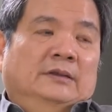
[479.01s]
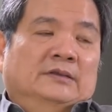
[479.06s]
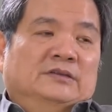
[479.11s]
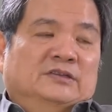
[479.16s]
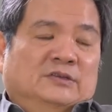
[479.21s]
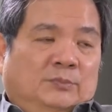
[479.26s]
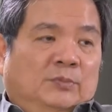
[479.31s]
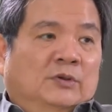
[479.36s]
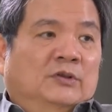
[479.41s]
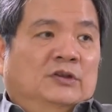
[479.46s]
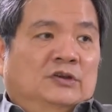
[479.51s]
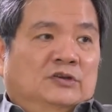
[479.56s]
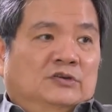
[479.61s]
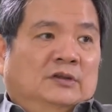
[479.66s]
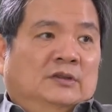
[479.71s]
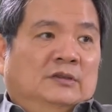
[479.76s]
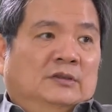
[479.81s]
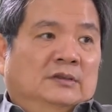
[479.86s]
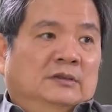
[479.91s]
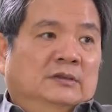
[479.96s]
support each
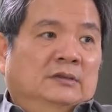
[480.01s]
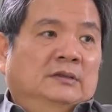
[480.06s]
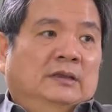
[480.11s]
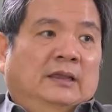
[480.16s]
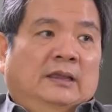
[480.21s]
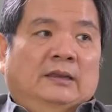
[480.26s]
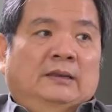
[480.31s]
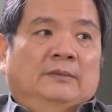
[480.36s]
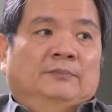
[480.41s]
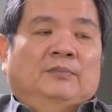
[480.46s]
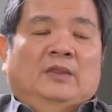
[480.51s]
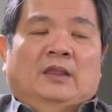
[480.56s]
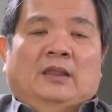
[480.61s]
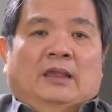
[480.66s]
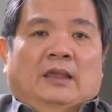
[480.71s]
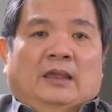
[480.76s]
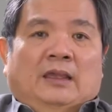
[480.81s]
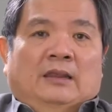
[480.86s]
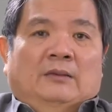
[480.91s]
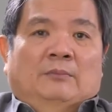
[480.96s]
other,
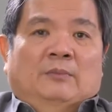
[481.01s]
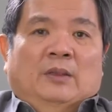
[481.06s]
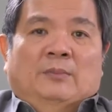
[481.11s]
and